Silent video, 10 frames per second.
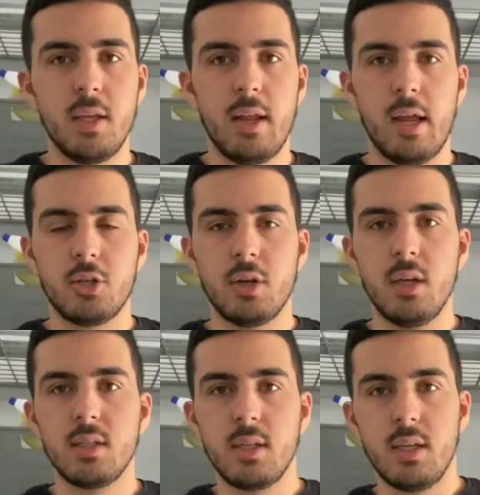that I
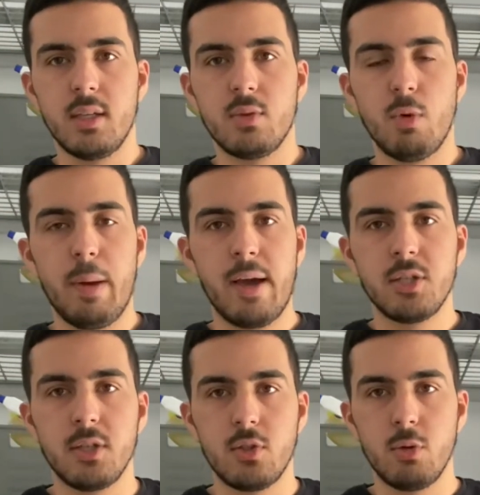trust is
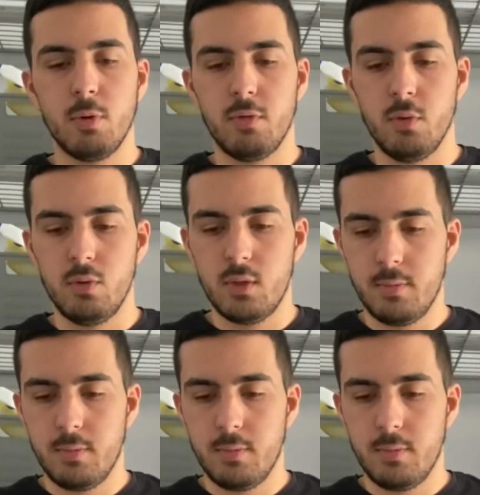Repashy Superfoods.